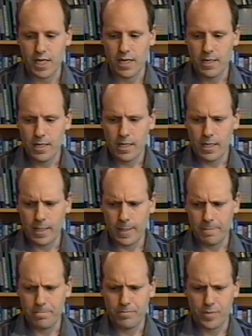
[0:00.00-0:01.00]
that
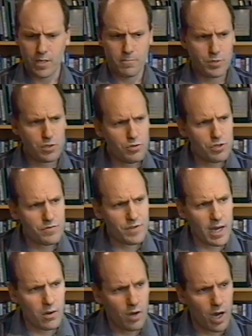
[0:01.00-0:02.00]
computers have
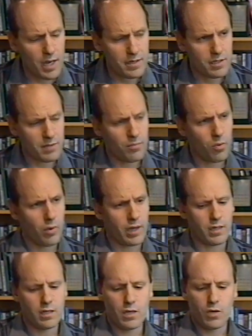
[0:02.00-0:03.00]
now gotten to the
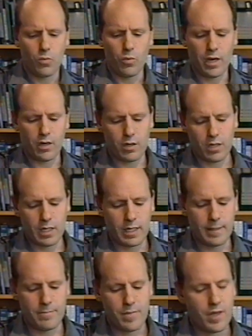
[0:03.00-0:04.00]
point where
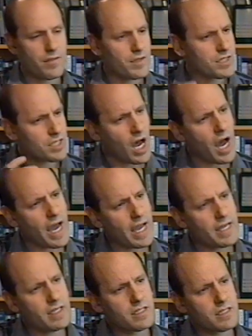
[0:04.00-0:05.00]
the
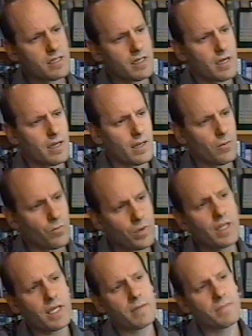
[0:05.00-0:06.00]
size
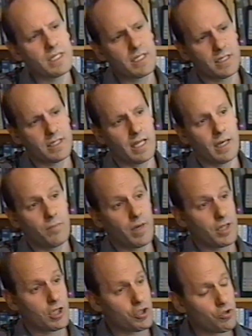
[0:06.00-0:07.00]
really can be dictated by
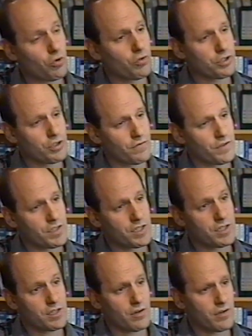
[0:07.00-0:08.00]
the control
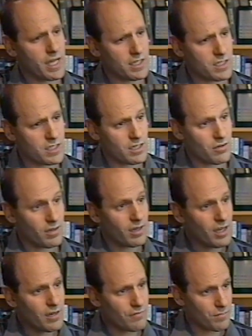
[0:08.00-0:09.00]
surfaces that are necessary
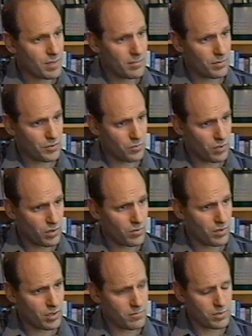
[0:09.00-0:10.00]
for people to work
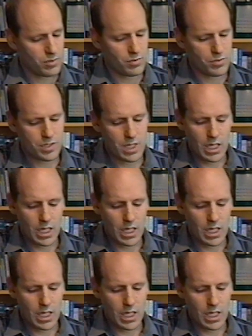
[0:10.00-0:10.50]
with computers.